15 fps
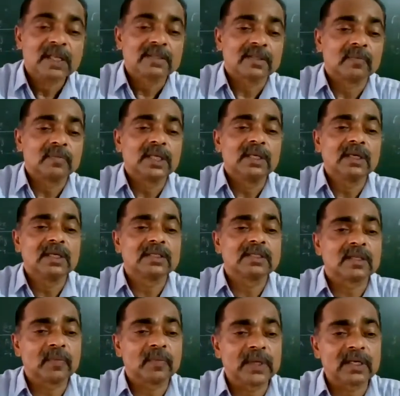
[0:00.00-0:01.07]
something is
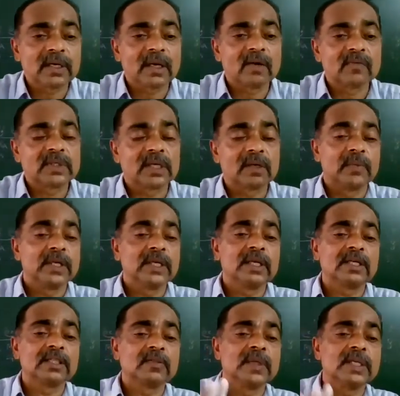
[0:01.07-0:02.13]
repeated after
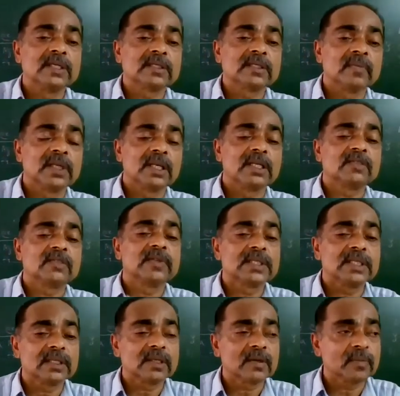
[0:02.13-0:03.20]
periods, means something is which
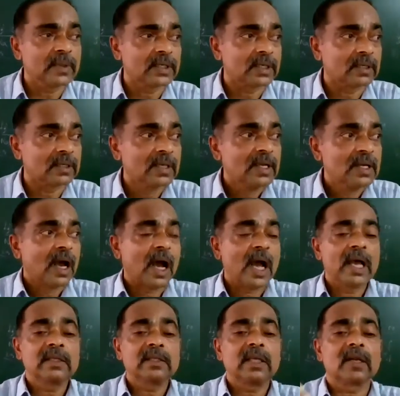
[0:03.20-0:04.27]
is repeated,
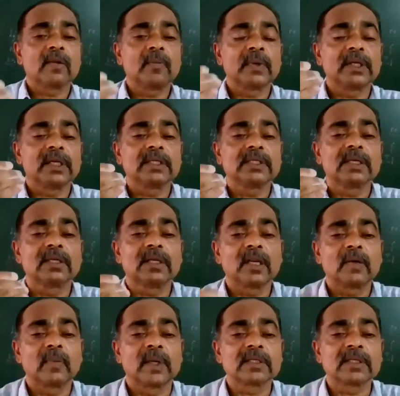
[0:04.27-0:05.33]
and the repetition
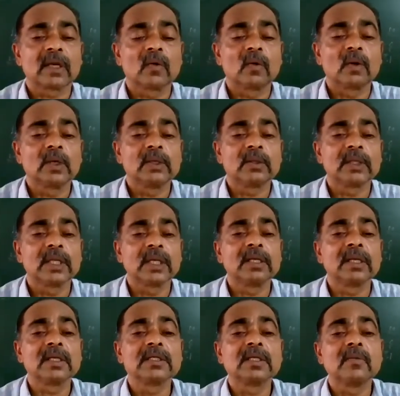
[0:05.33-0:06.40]
takes place according to the
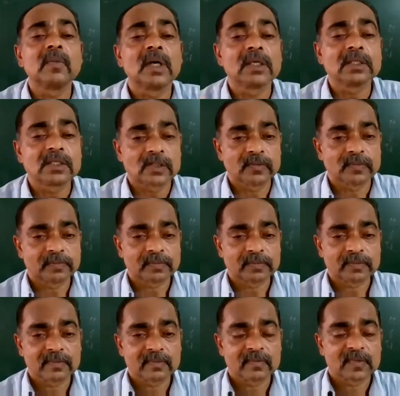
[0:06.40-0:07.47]
increase in mass.
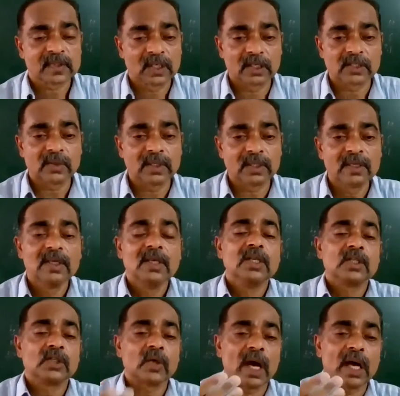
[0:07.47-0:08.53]
Understood it?
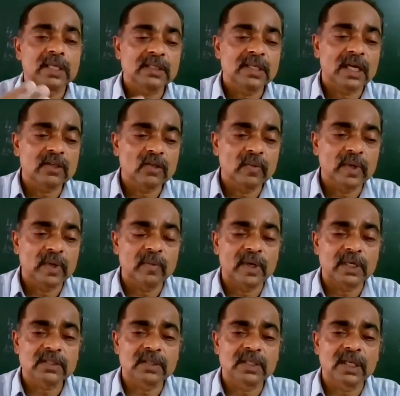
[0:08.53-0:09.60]
So as the atomic
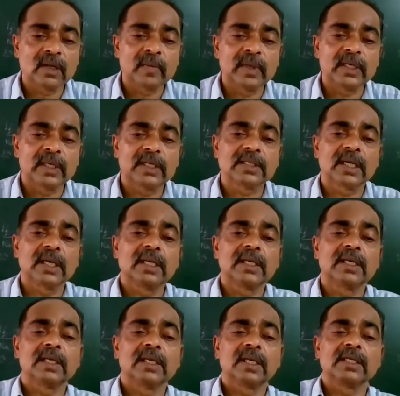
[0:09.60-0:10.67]
mass of the element is getting
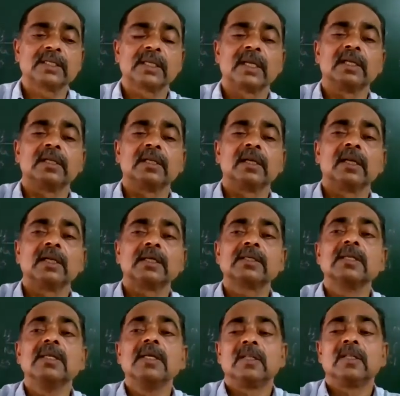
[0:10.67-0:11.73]
increased and
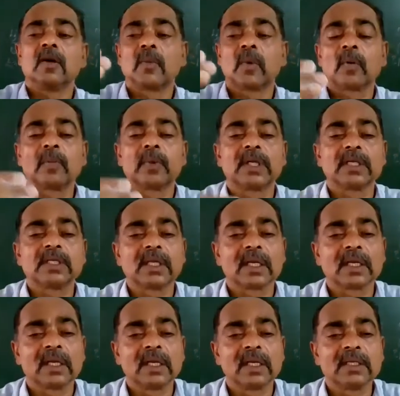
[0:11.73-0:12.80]
increased, the properties are
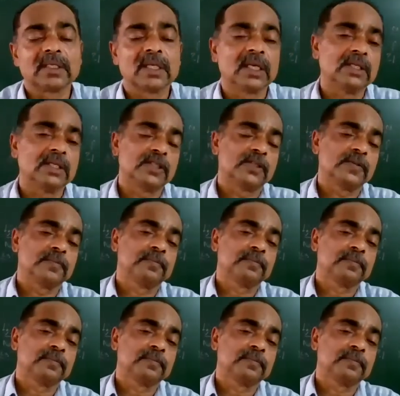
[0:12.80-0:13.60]
getting changed.